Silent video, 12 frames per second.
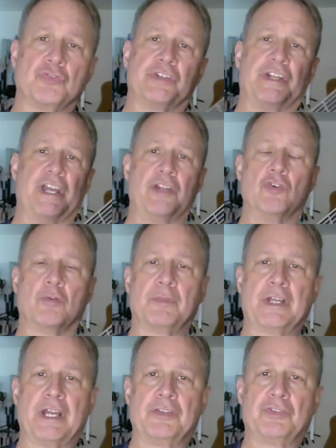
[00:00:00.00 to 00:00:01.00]
today.
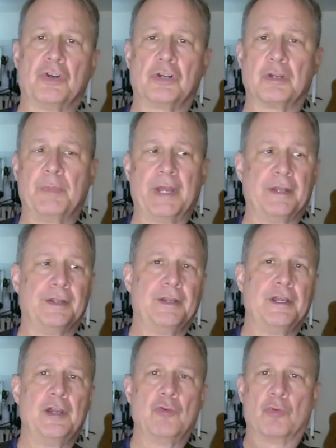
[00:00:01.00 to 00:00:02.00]
Normally I talk about
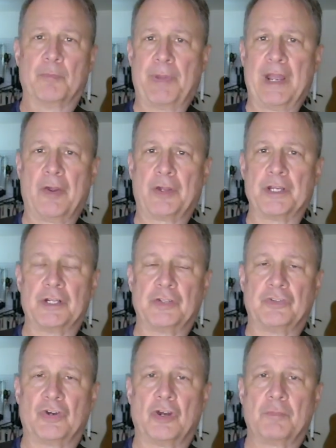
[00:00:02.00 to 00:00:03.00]
repairing a
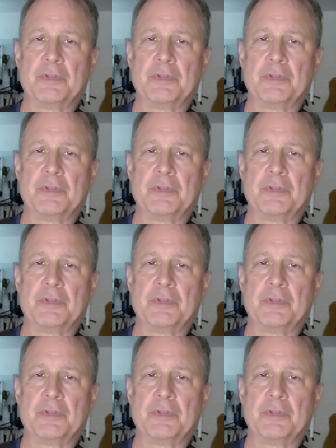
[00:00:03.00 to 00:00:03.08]
guitar,